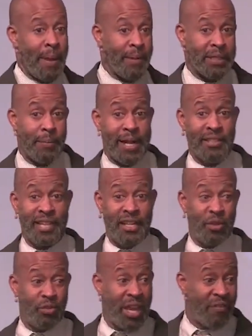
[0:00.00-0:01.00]
Maybe somebody
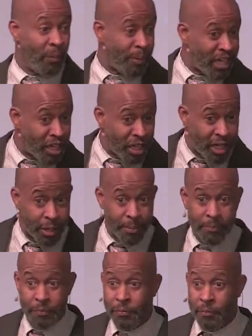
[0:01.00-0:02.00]
said you'll never be good.
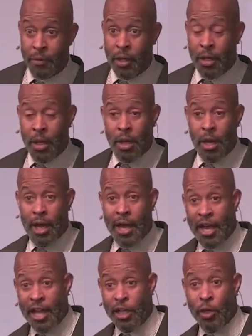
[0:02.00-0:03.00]
Uh,